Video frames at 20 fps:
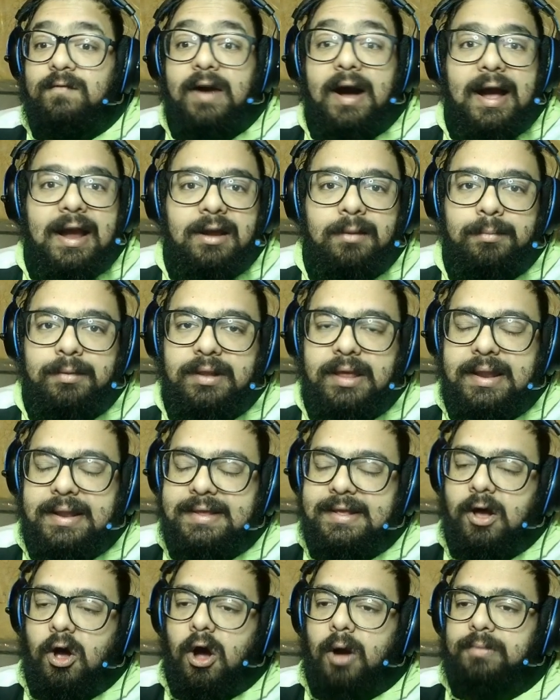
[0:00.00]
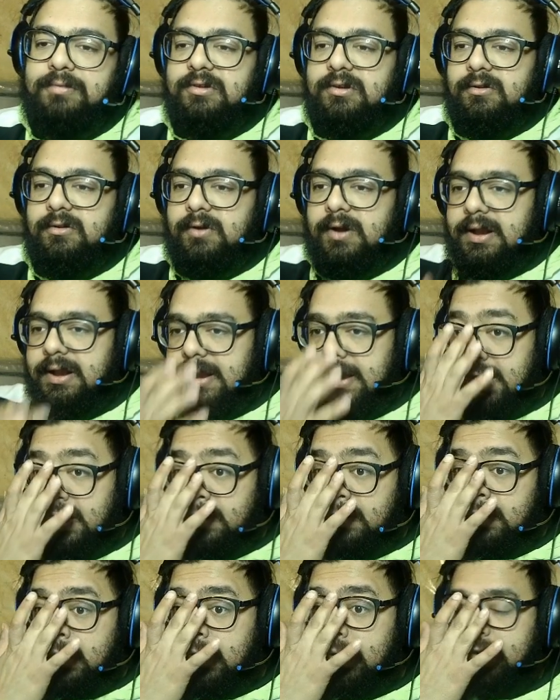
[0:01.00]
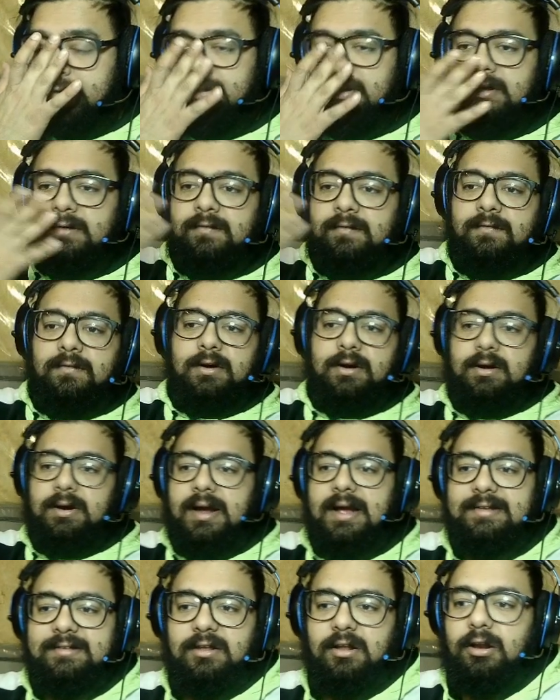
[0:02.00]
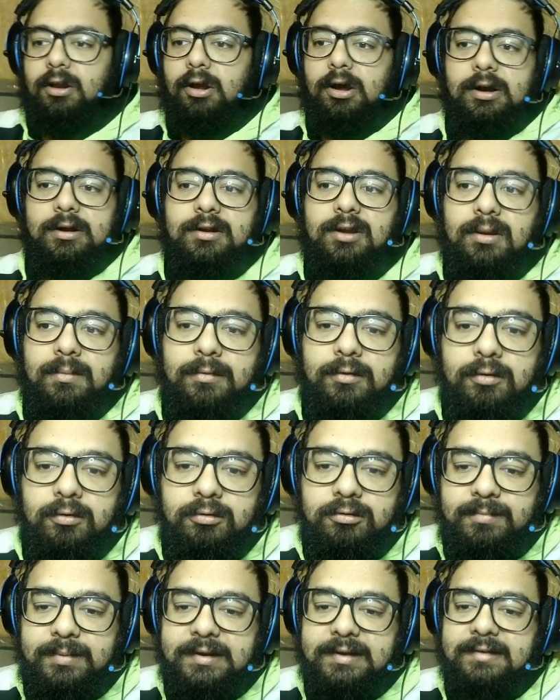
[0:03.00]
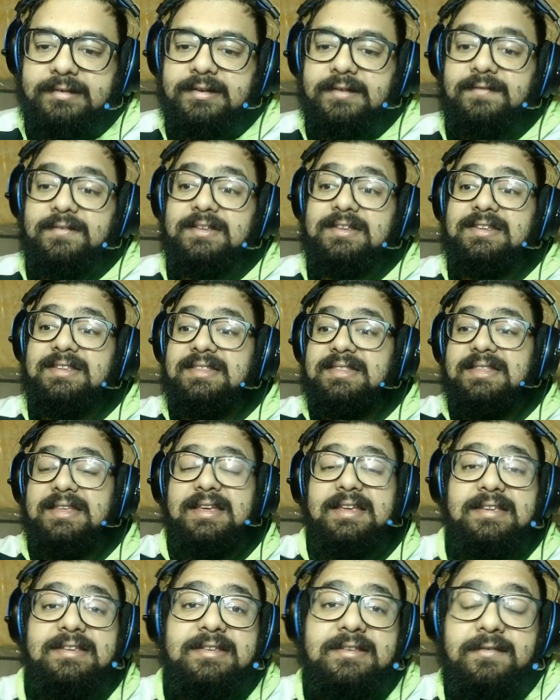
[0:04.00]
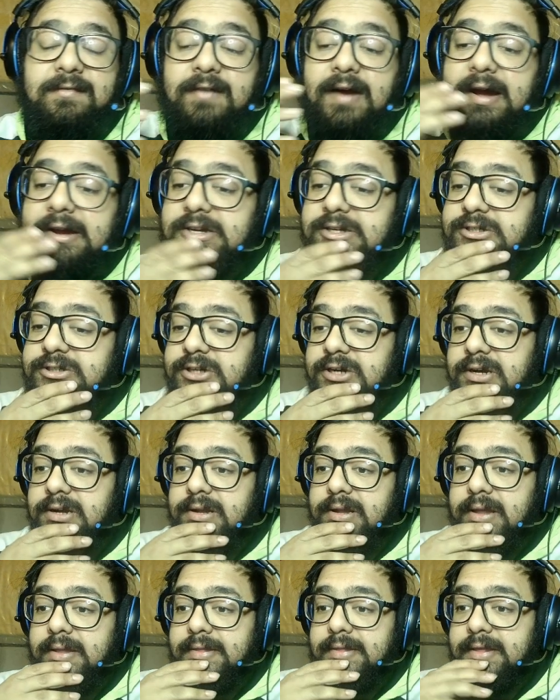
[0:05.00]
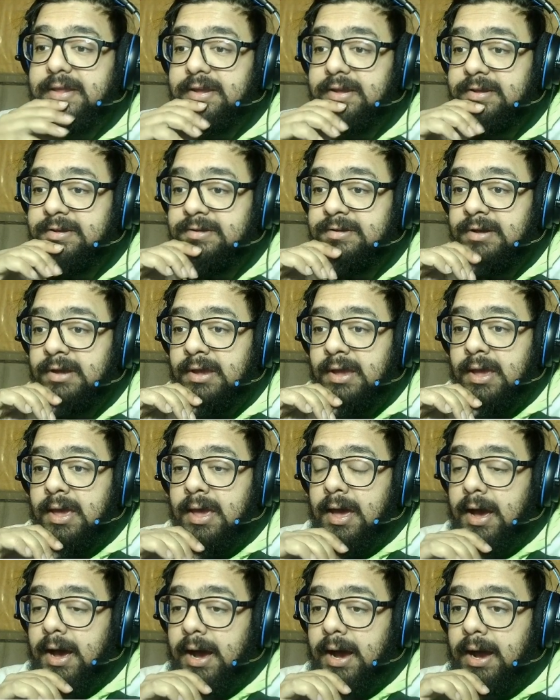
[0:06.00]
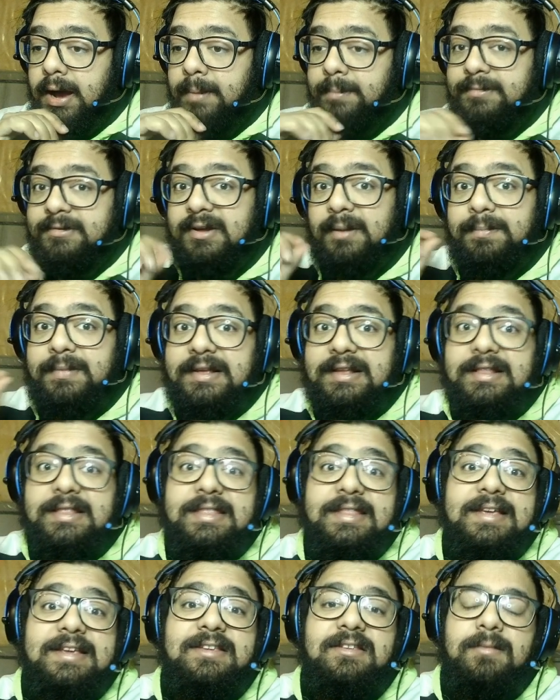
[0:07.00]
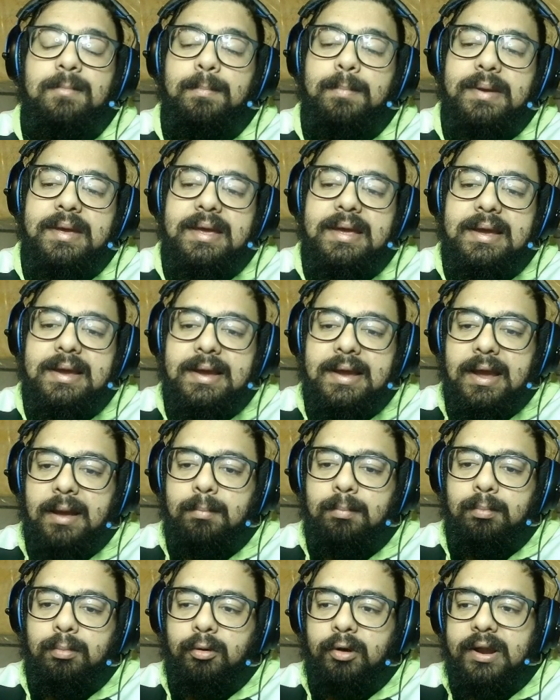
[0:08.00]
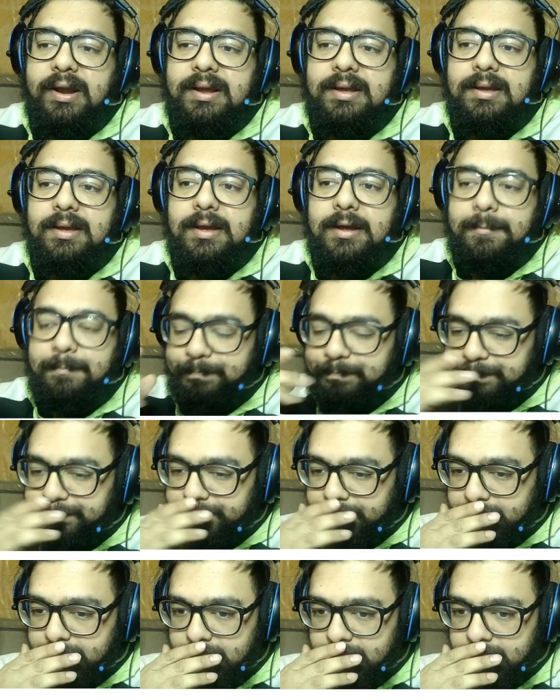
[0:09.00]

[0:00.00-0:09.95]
viable and an option right now. And I think for as a long term use, because if this fragile and this something this big can break it